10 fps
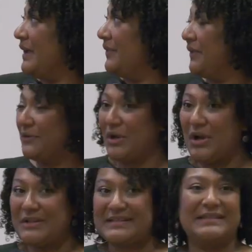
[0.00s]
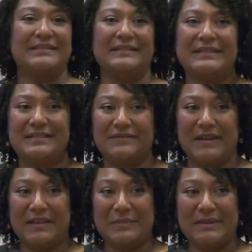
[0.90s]
They're constantly
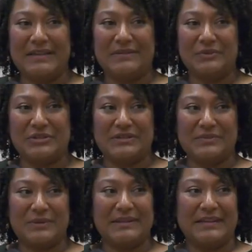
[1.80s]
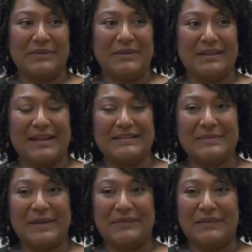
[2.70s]
developing, which is one thing we liked
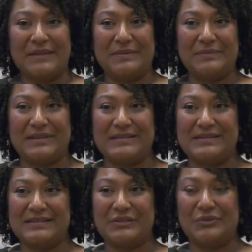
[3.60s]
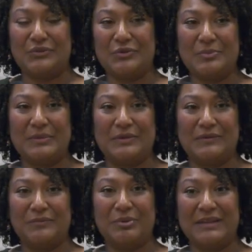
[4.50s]
about them, because it's a group
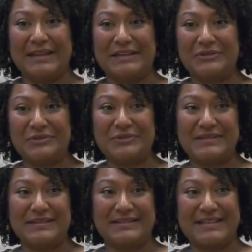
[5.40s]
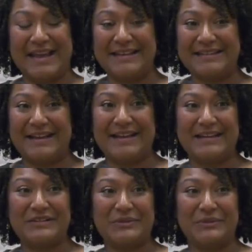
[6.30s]
of planners and tech
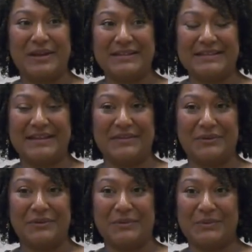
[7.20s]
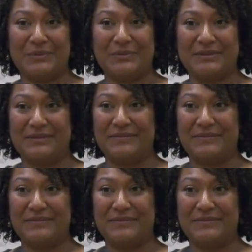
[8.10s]
guys who got together who were really